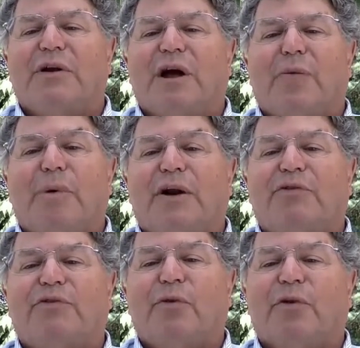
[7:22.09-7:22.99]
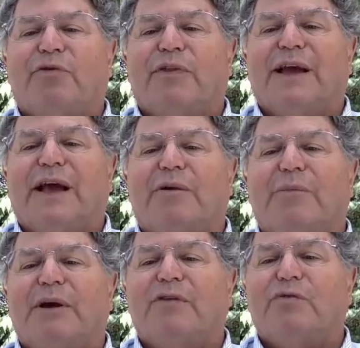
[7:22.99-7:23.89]
a metaphor for the
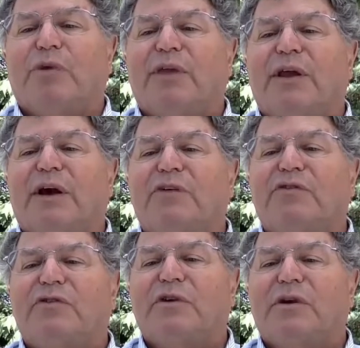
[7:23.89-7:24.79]
enemies within us,